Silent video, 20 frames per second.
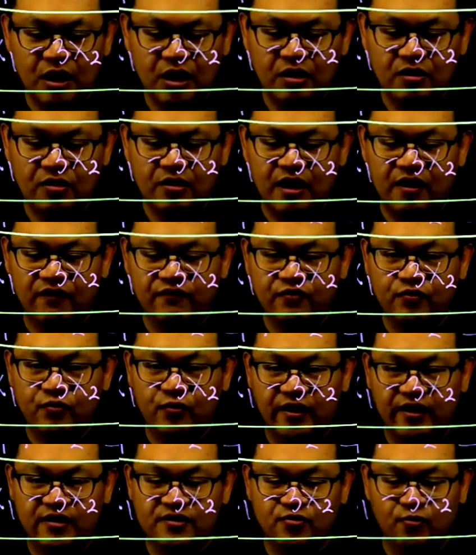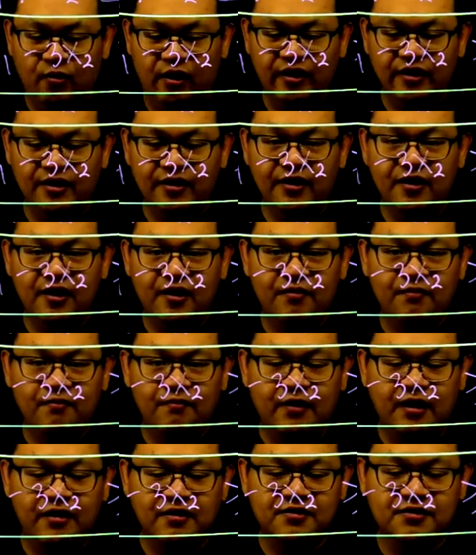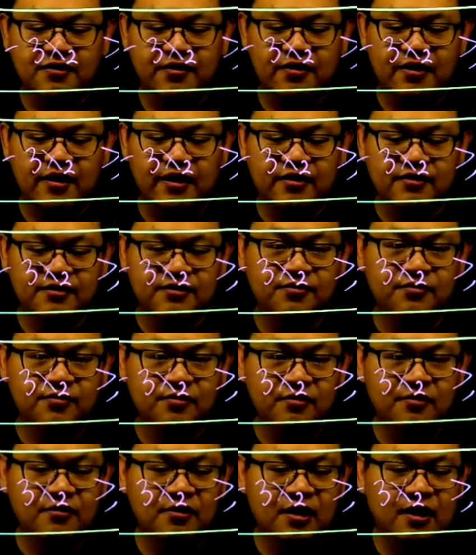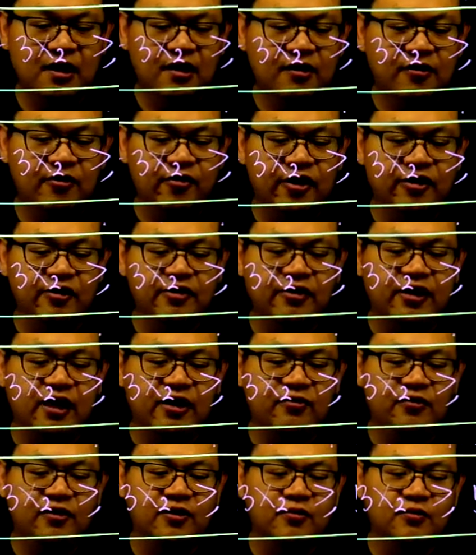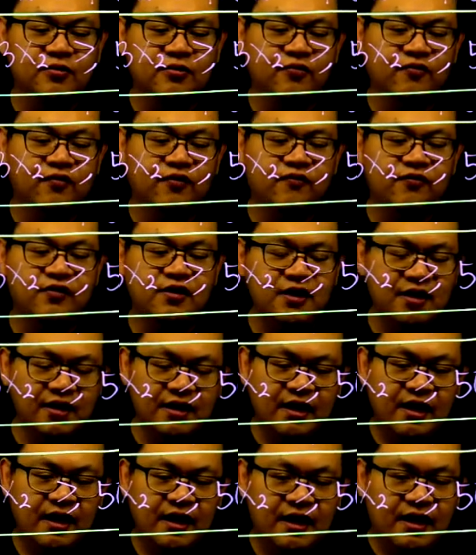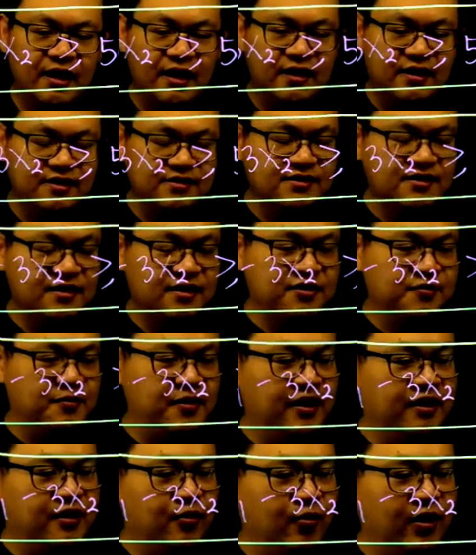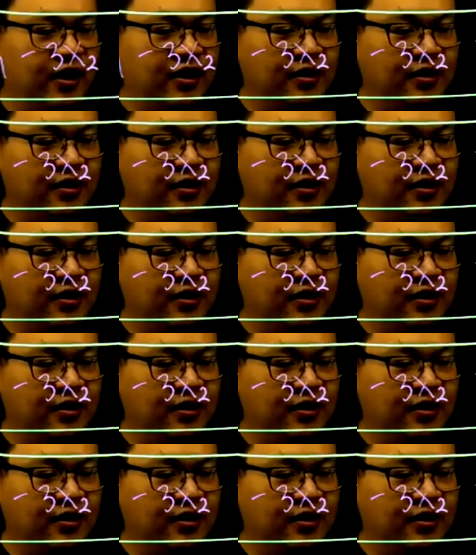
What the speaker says: You have 2x1 minus 3x2 greater than or equal to 50. And as explained a while